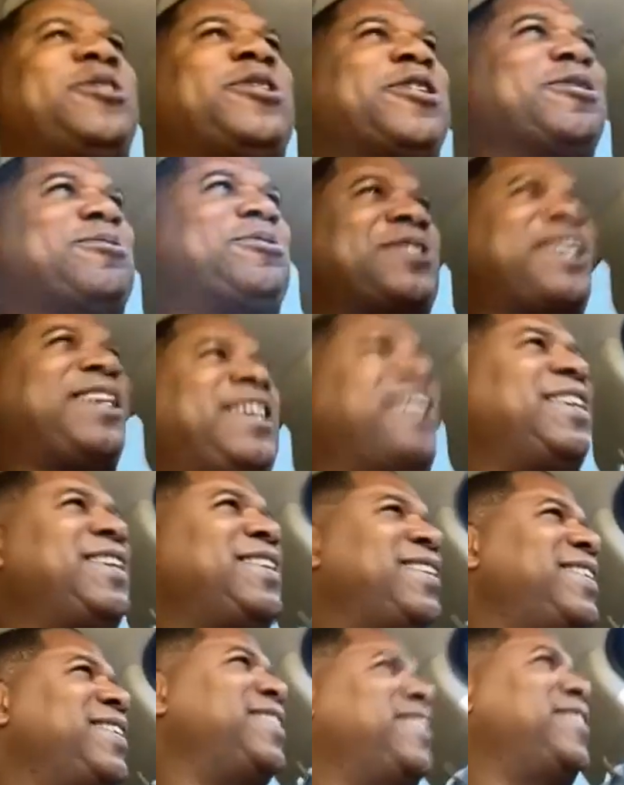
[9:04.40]
You know what I'm
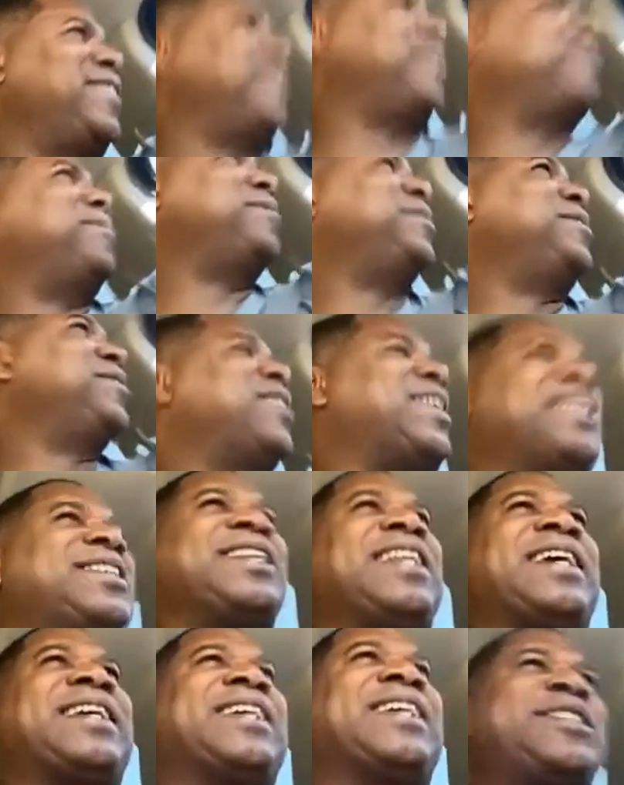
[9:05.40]
saying? And, you know,
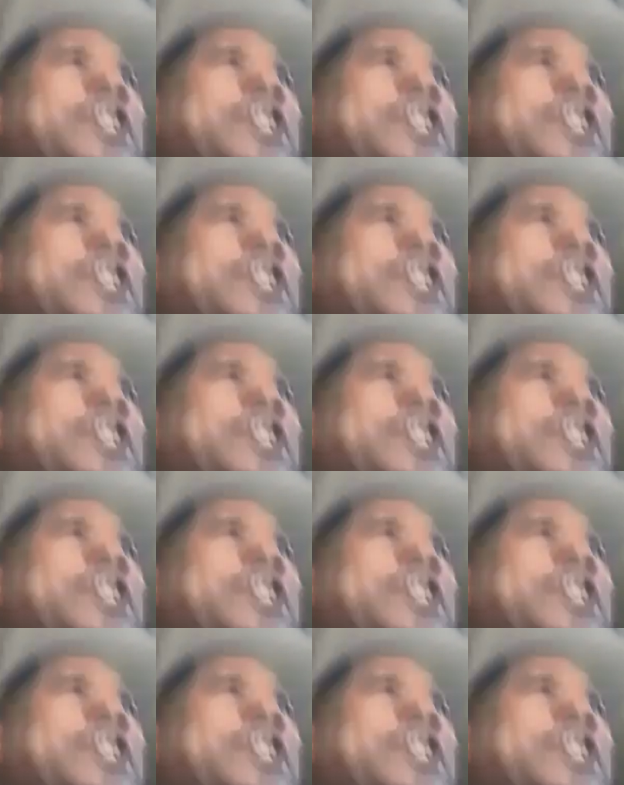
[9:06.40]
like I